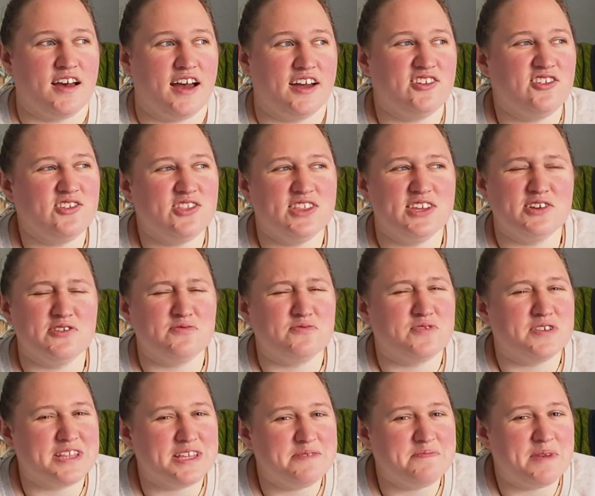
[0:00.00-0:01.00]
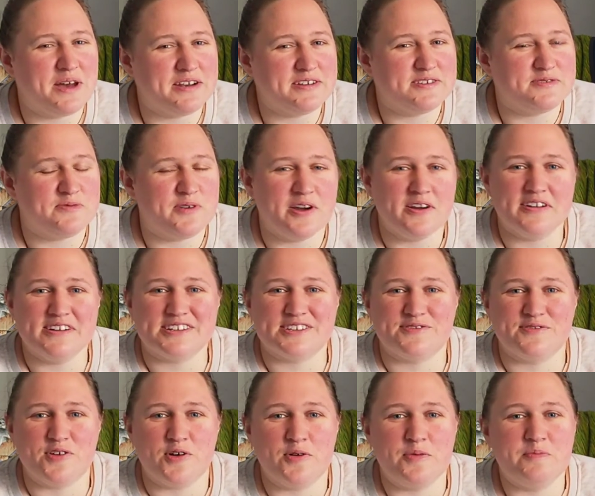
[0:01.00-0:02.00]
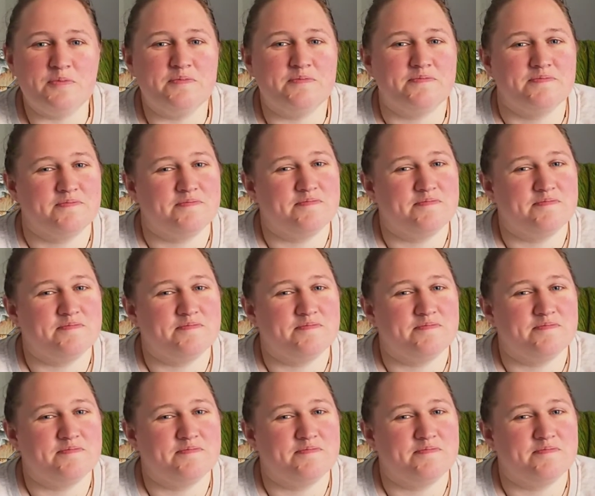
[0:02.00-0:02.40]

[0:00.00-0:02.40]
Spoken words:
I don't think it really matters where it's from,